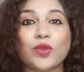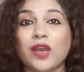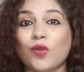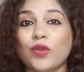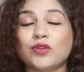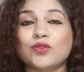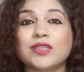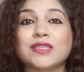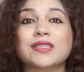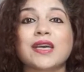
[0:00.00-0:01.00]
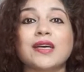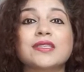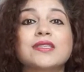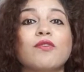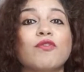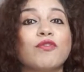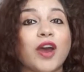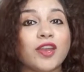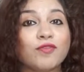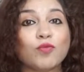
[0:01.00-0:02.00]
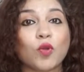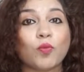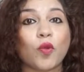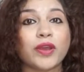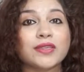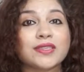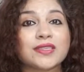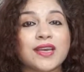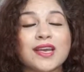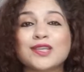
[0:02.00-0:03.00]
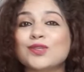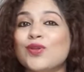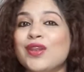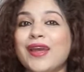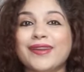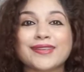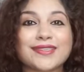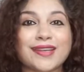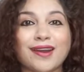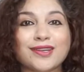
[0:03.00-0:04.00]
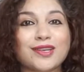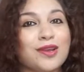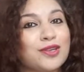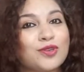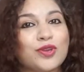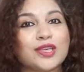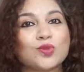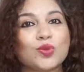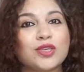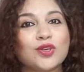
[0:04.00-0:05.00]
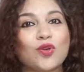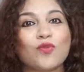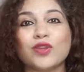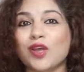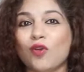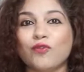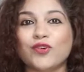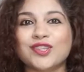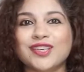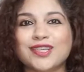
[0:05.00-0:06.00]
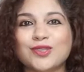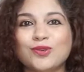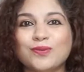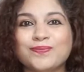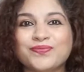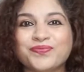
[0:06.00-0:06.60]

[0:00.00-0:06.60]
we are going to discuss five more points. So let us start today's video without further ado.